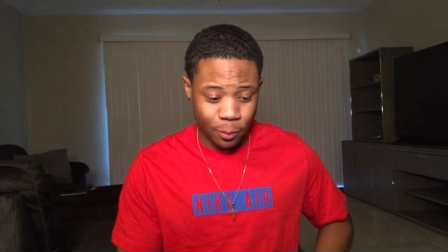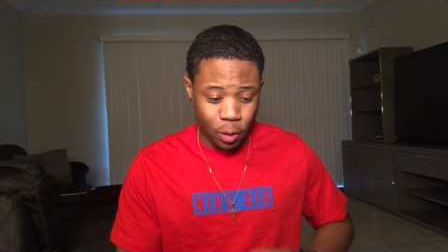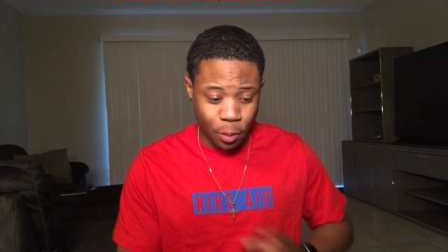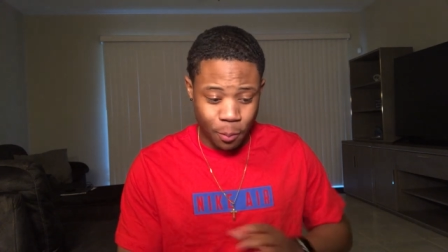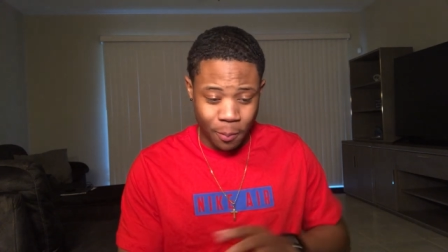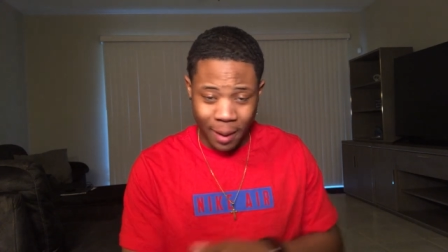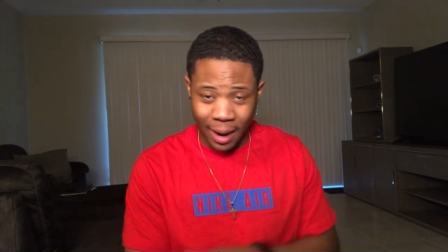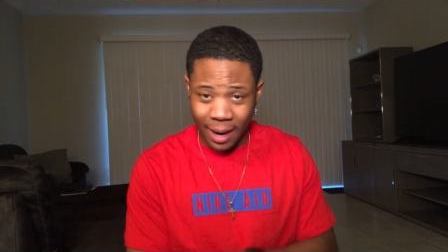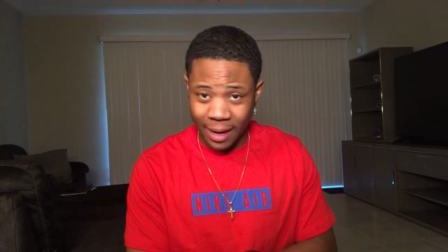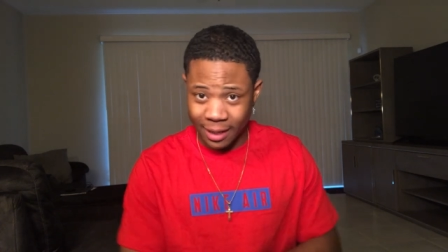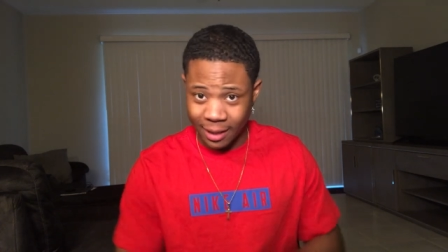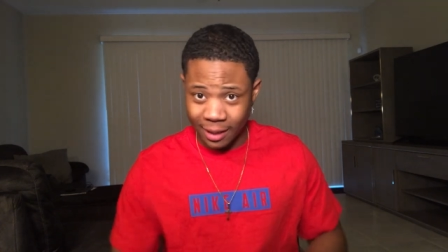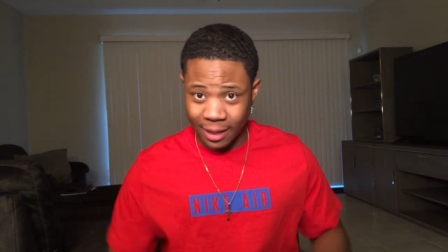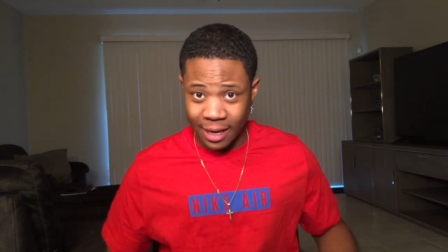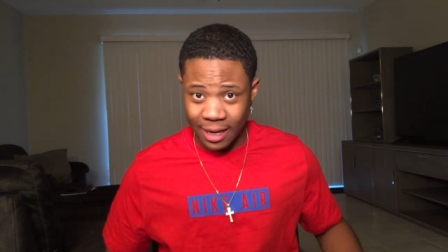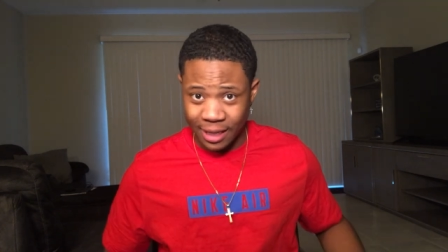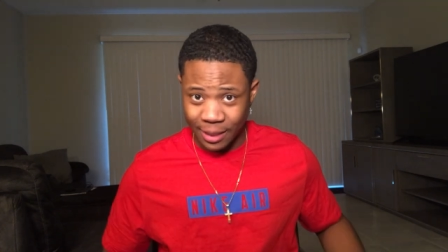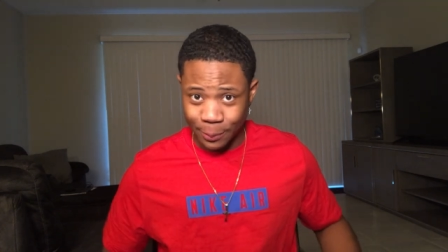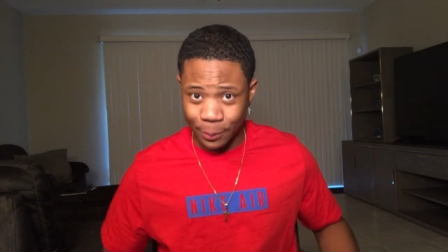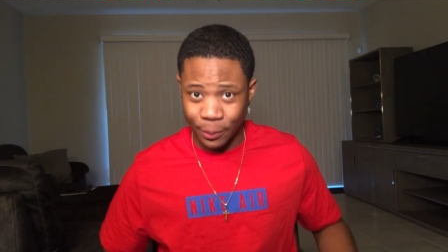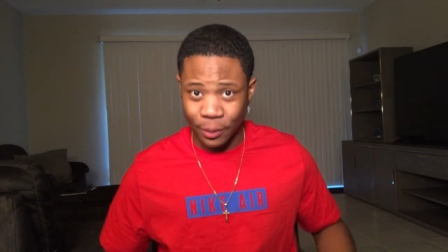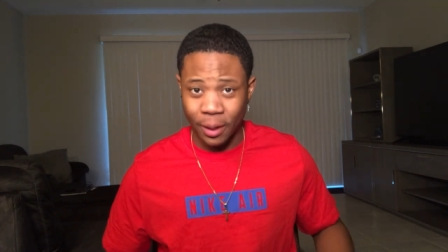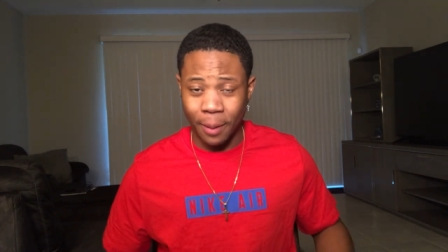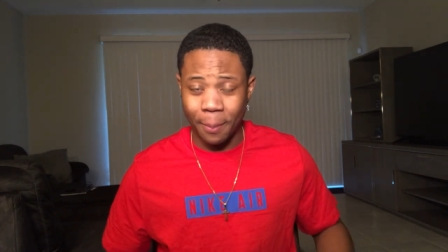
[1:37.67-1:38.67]
you might need
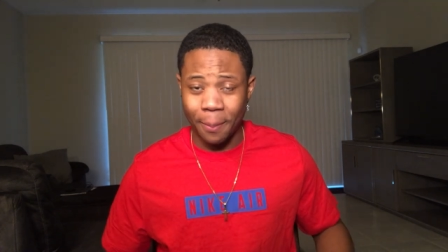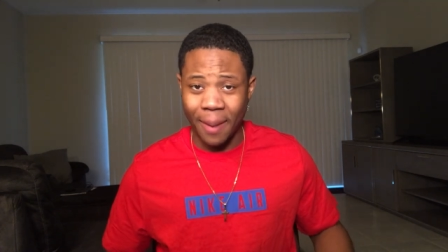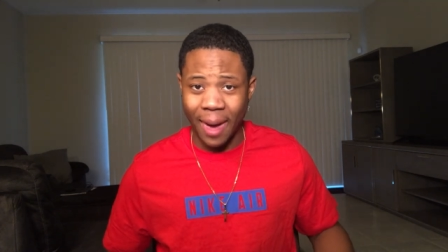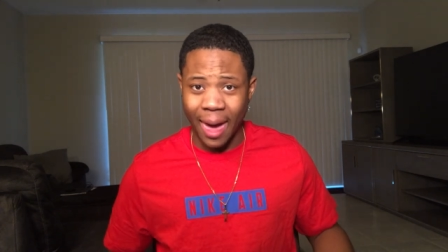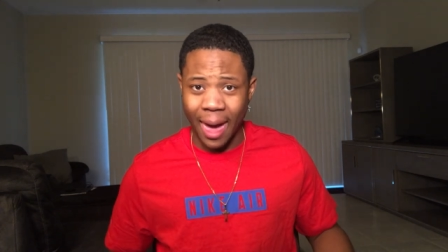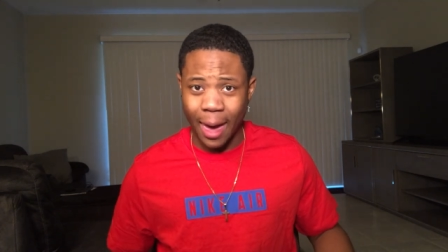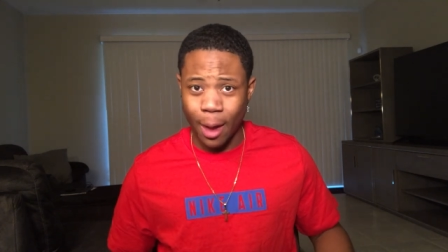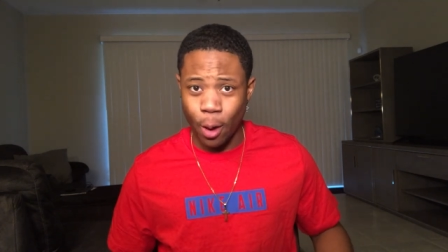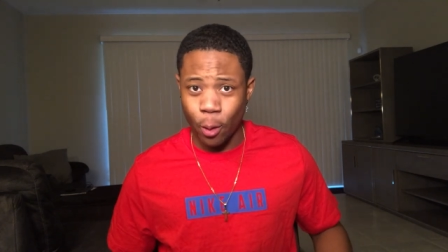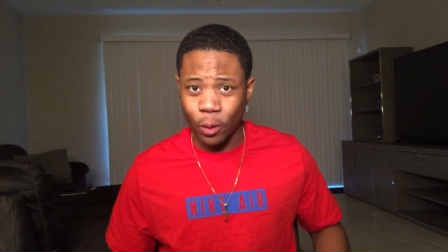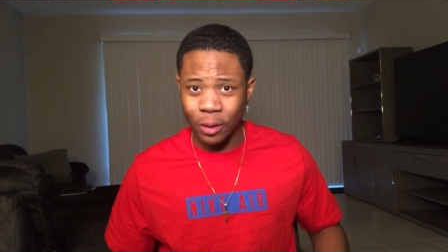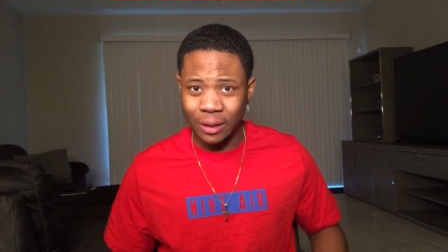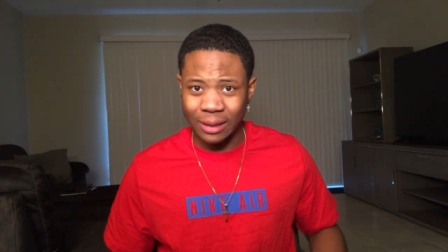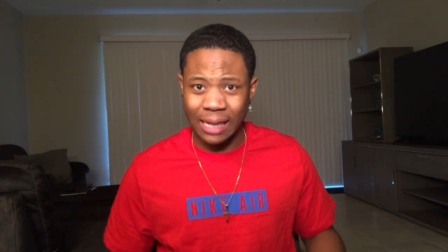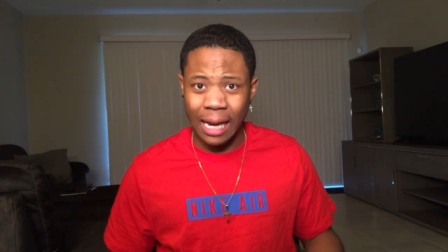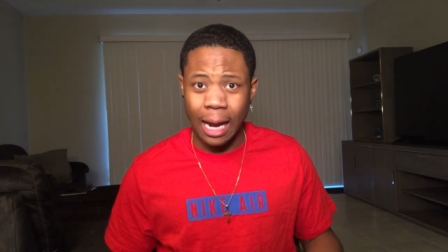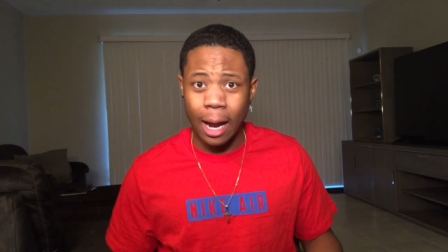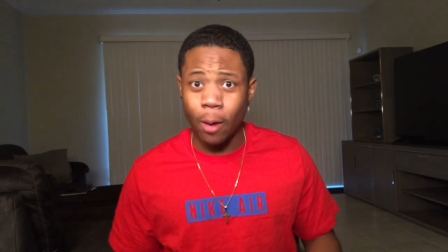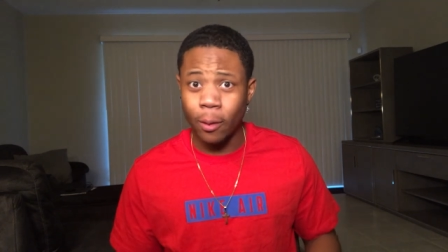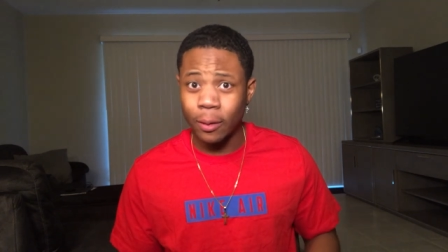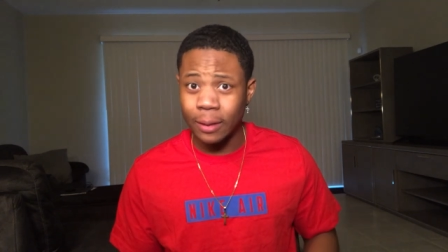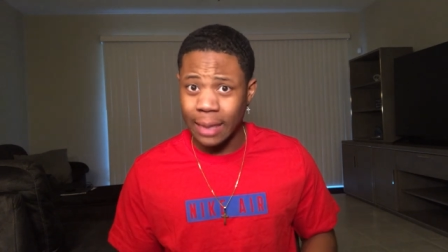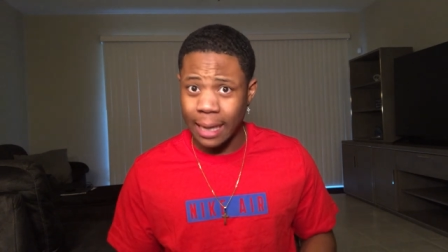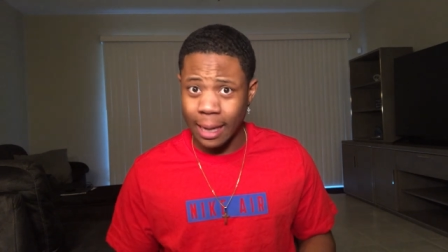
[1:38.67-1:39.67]
to put a mat or a
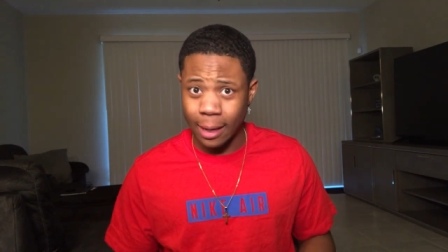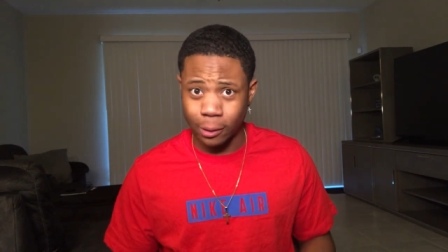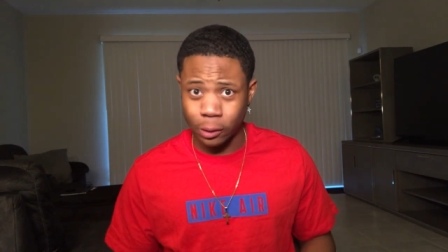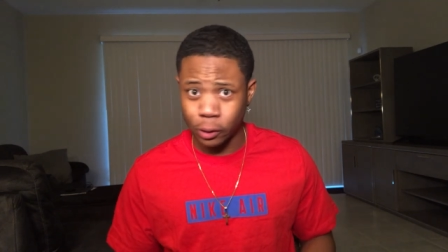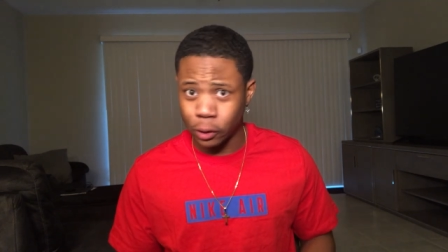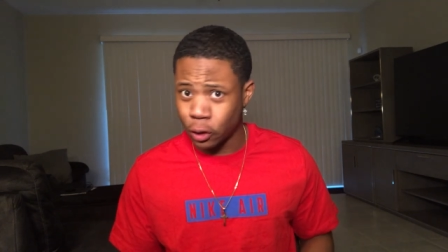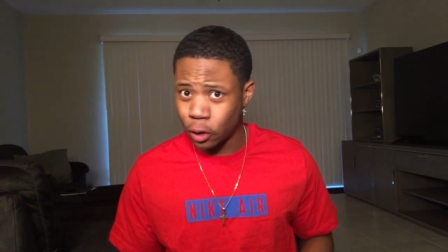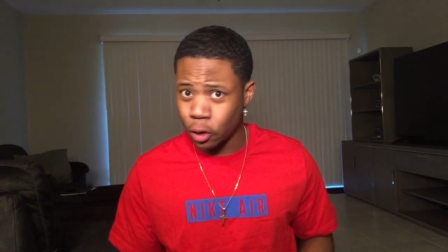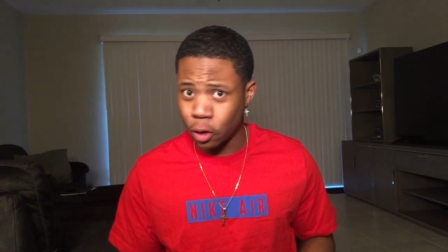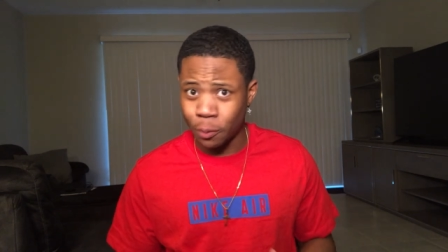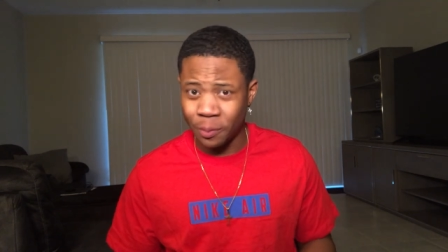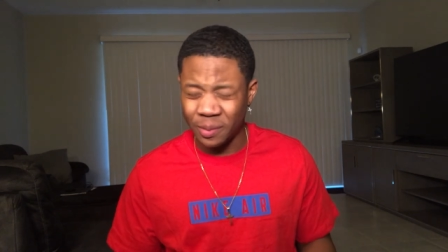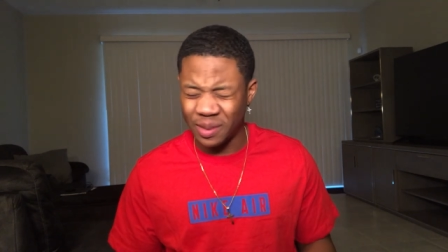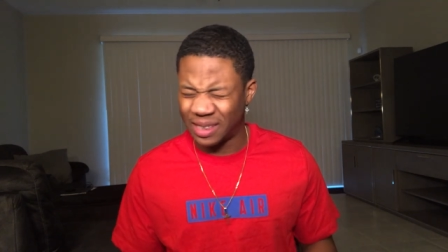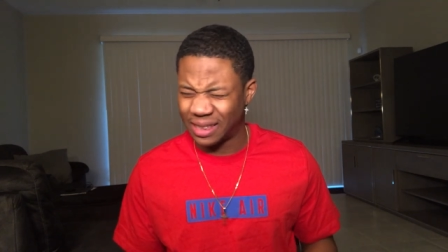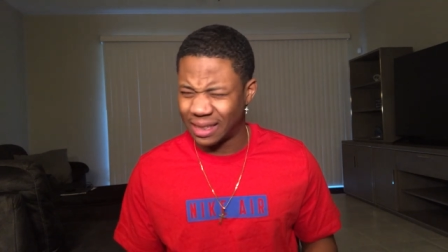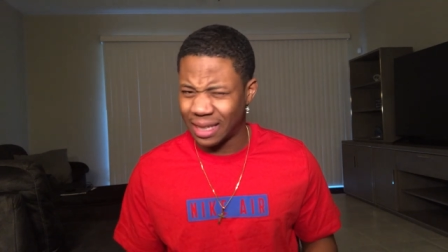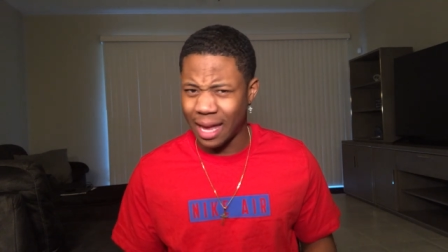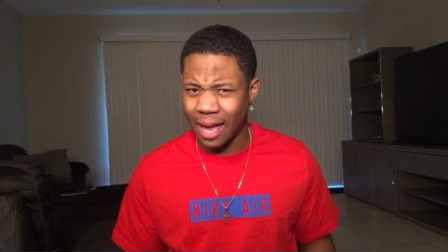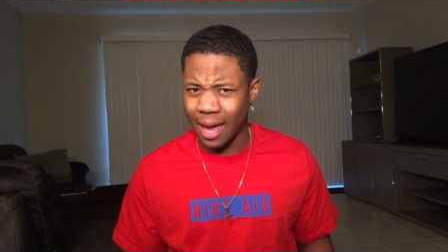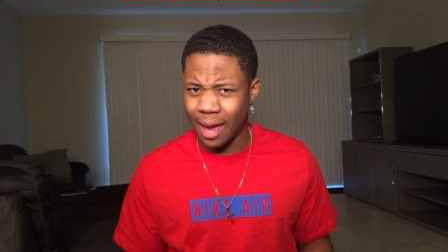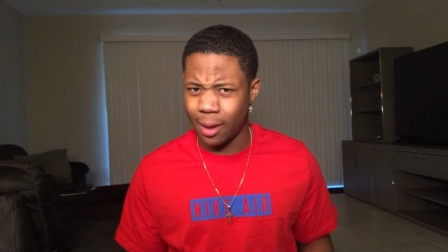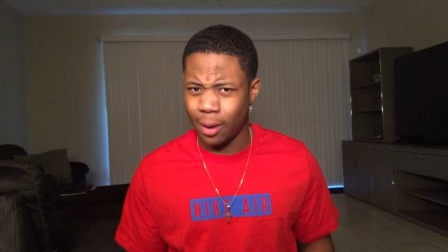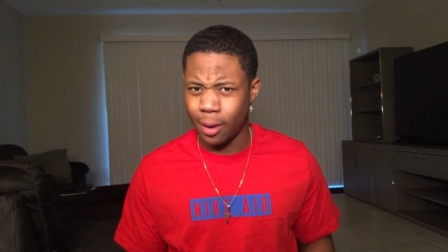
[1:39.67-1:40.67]
towel down so you don't be
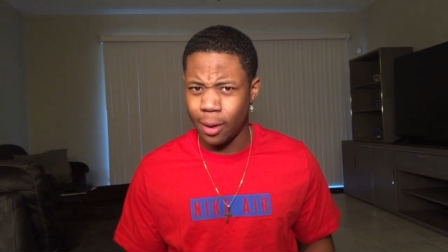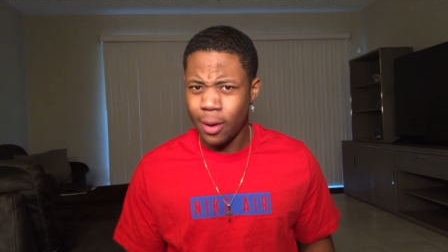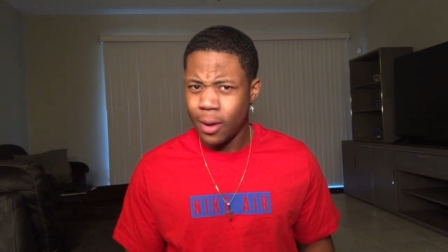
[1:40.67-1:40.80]
sliding